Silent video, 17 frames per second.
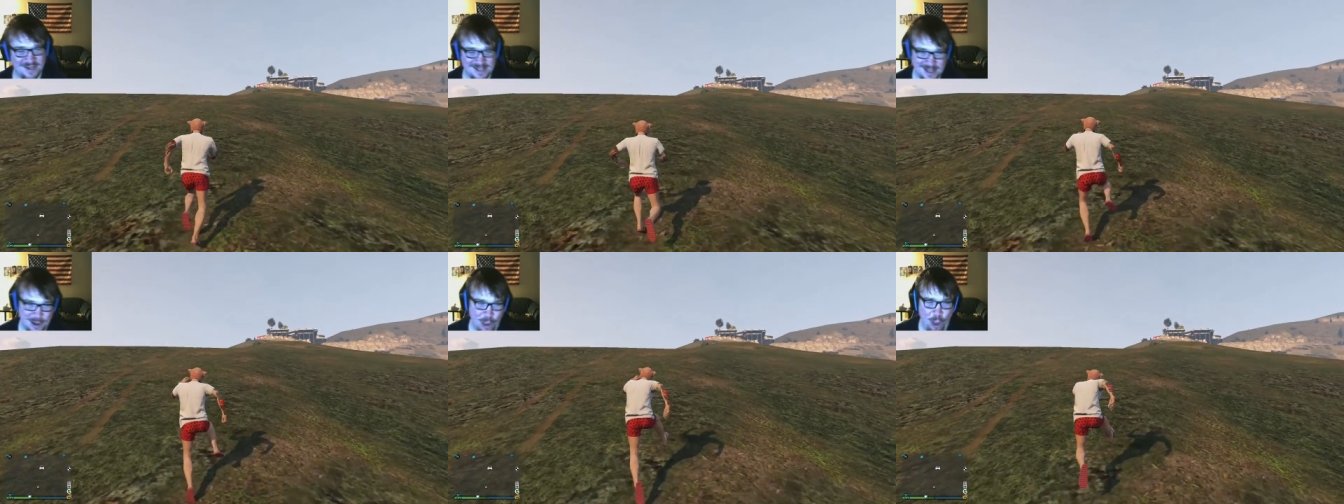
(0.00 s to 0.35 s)

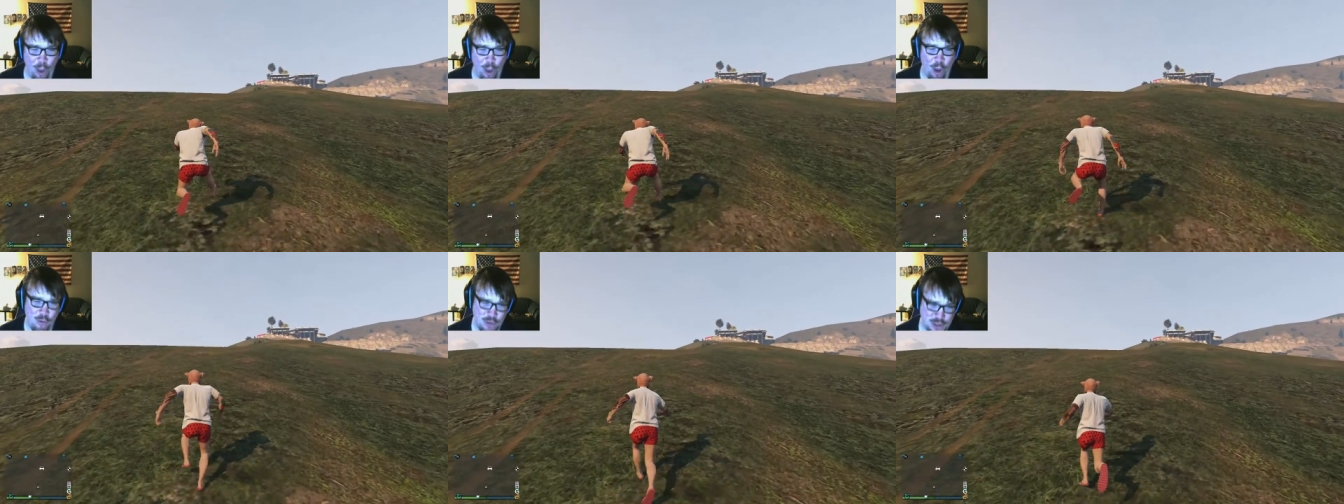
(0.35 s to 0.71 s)

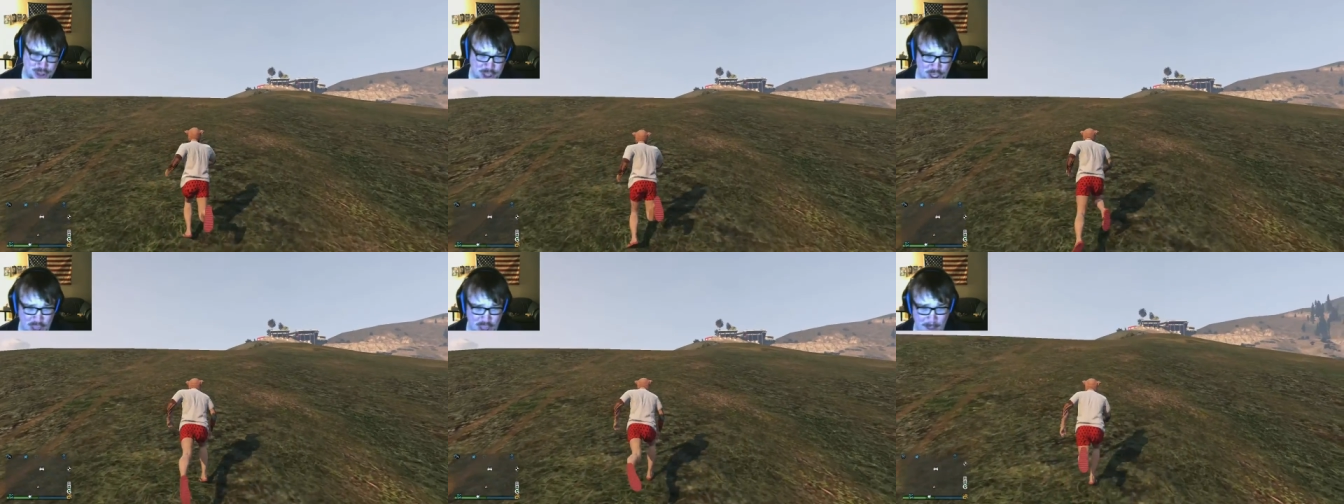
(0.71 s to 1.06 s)
oh, we
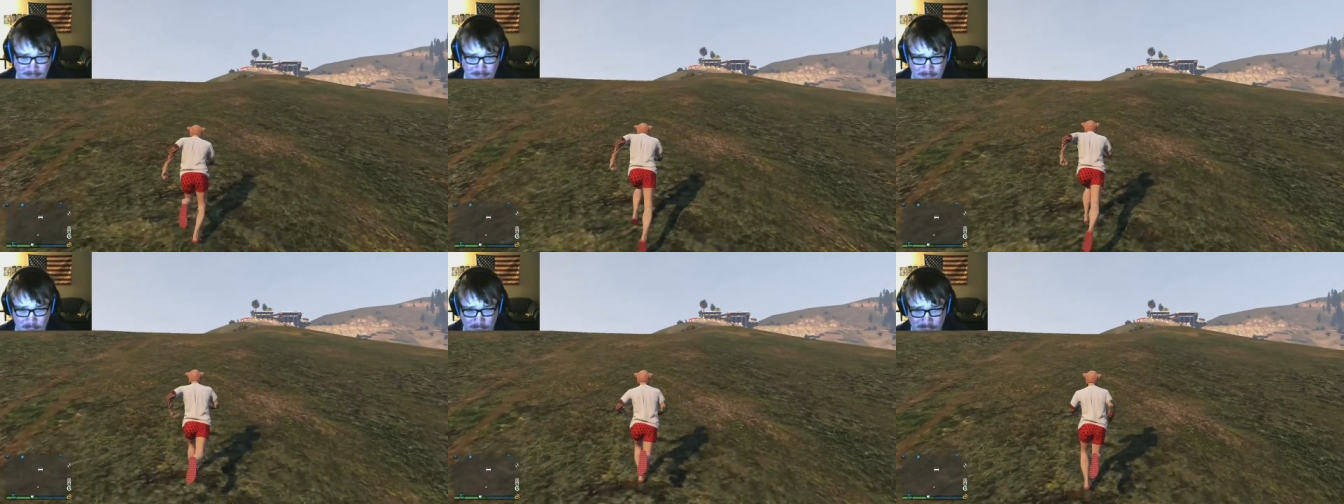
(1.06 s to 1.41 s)
saw that
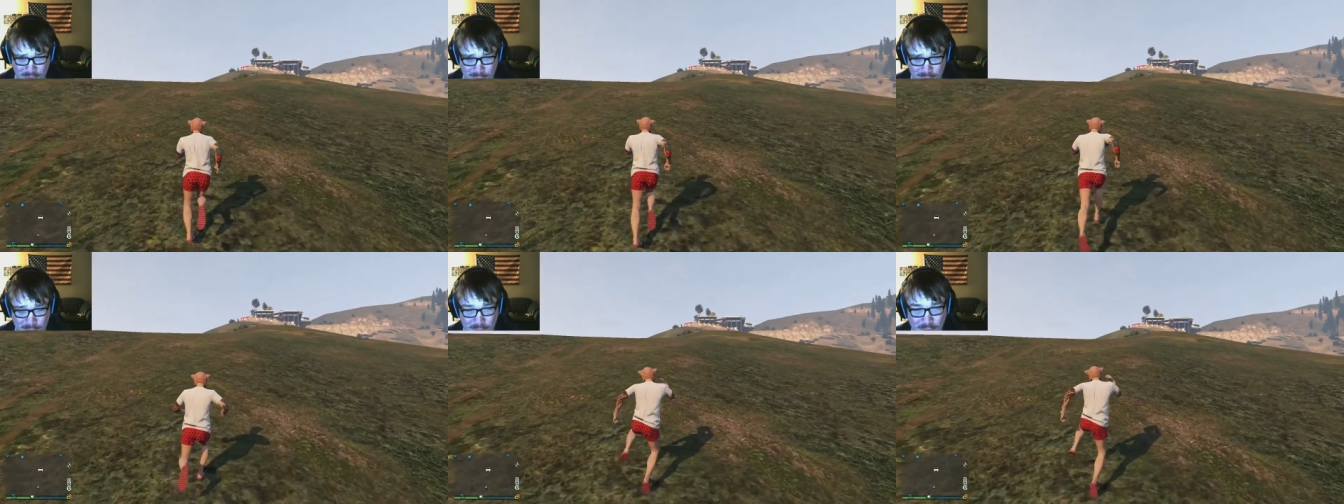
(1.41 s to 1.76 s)
before
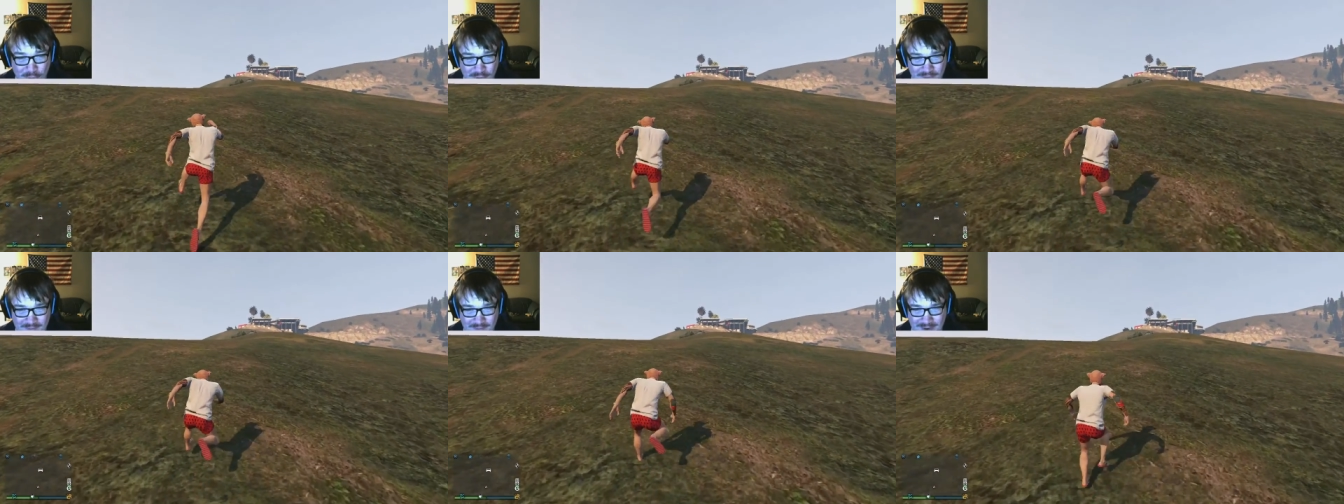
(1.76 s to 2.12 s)
too.
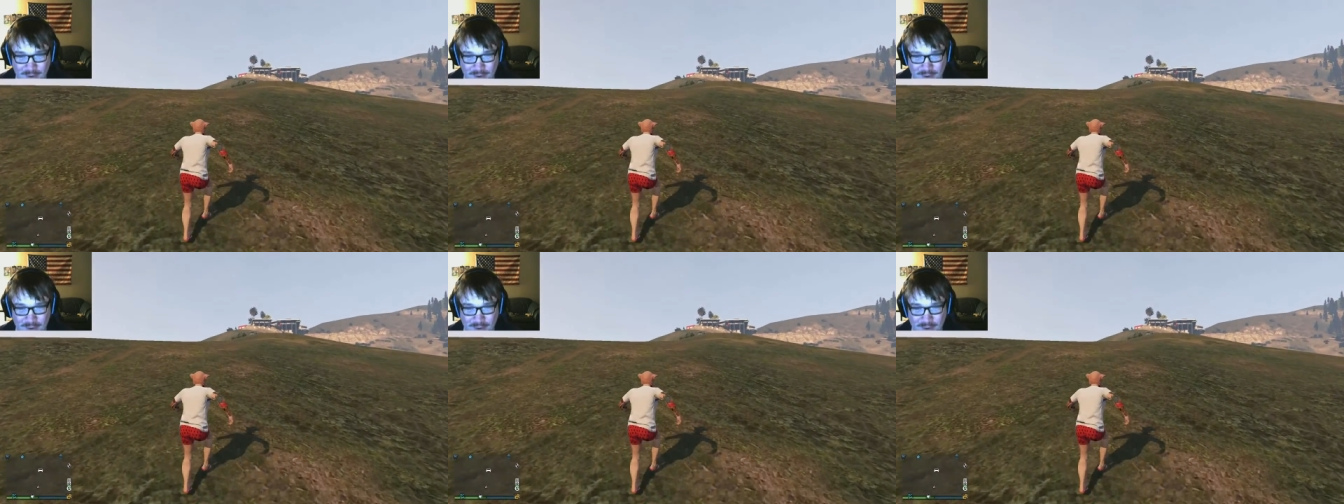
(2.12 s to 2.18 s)
The fucking.